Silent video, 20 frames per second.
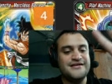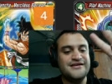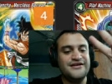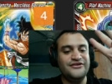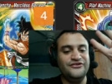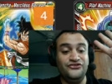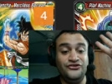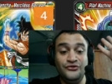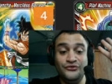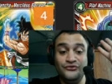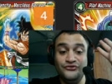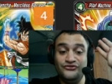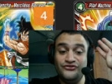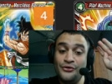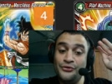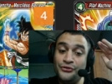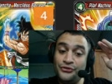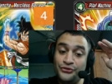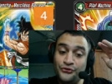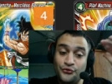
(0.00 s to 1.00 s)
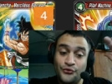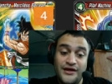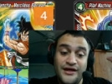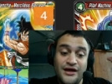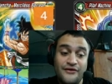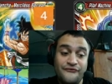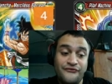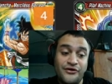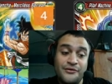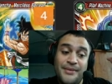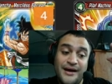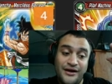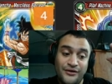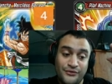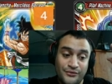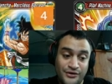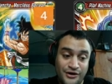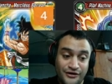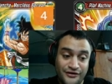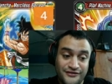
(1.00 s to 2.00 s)
You choose 3 of your
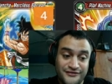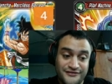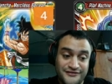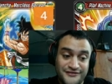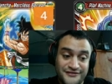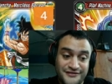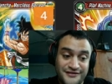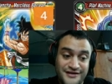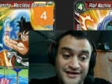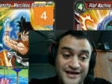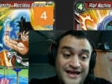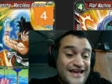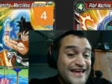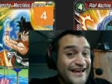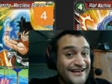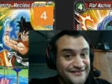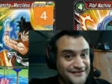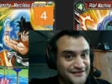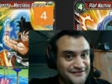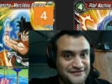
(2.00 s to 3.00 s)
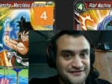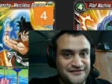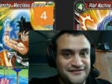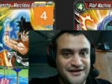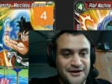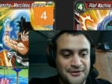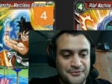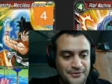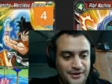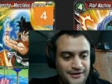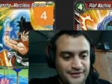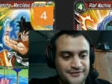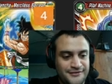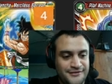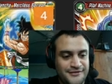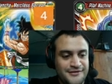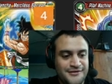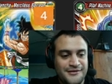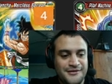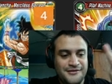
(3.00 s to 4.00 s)
battle cards. It doesn't say red.
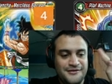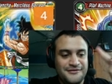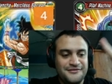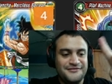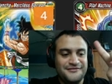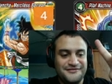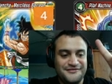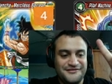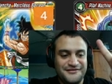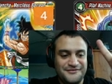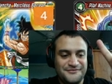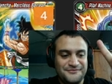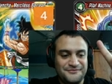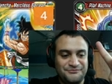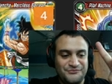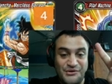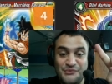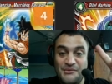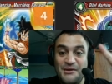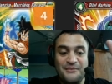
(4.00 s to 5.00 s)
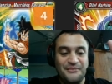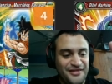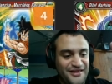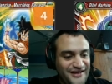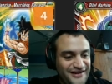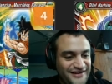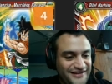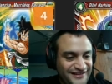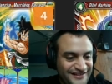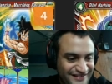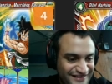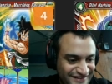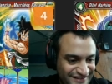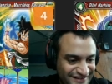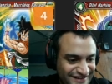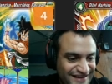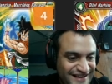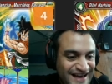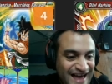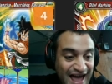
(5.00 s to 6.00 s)
Remember
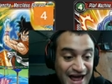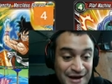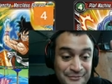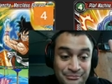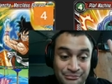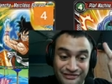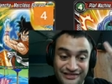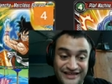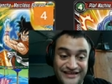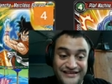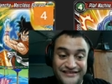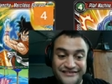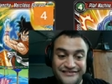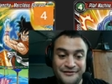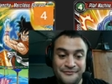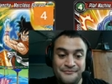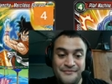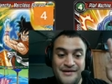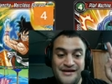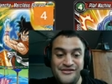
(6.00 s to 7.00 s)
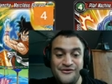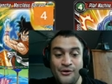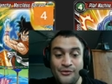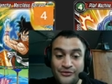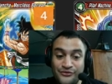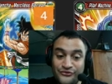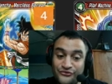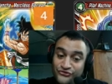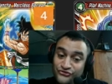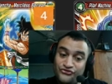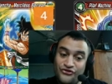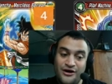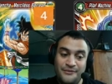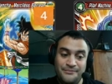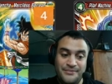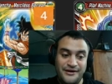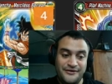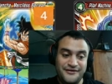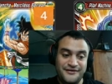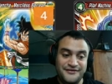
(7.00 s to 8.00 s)
that. And place them in their owner's
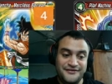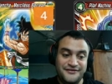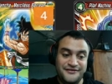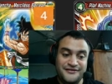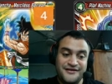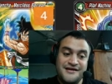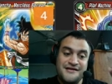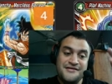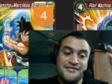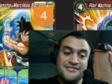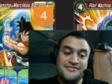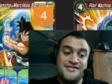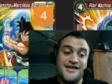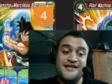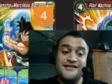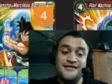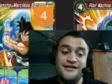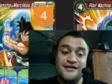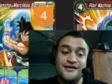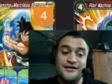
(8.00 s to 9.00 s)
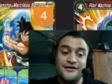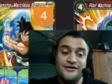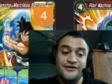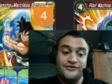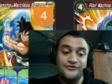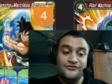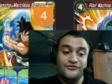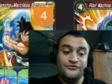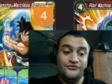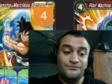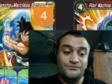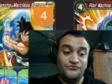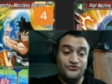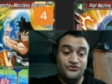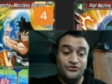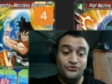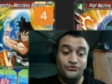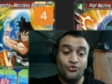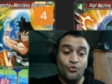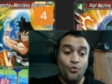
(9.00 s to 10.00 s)
drop areas. Then
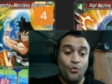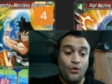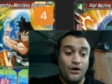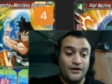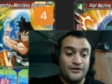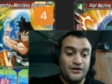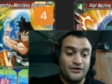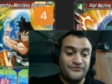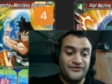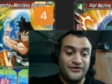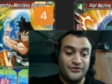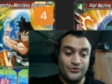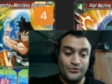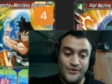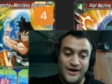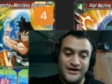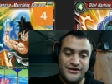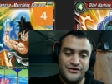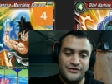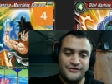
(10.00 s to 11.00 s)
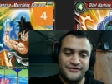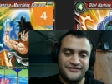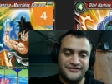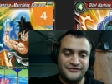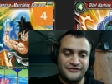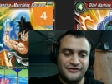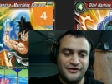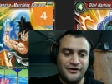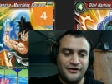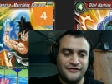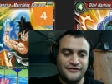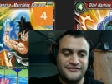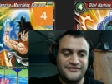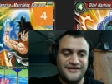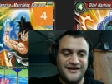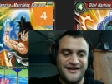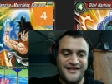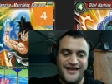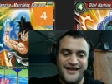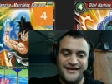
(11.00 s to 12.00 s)
choose 1 of your red unison cards
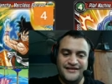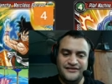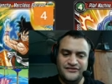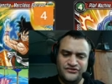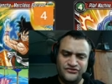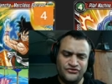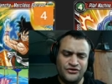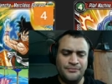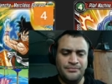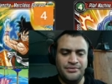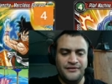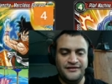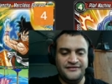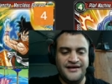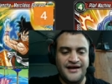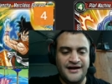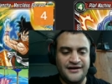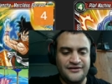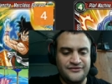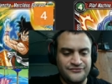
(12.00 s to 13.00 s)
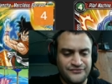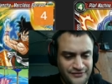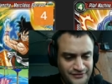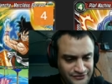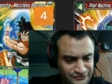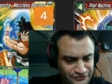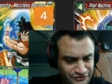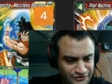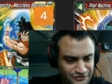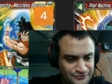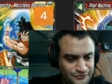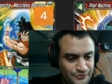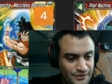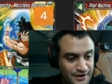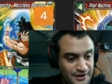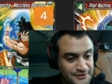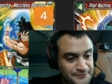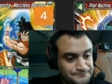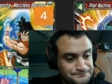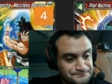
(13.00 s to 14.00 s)
and it gains triple attack for the turn,
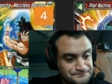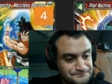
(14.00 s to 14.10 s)
right?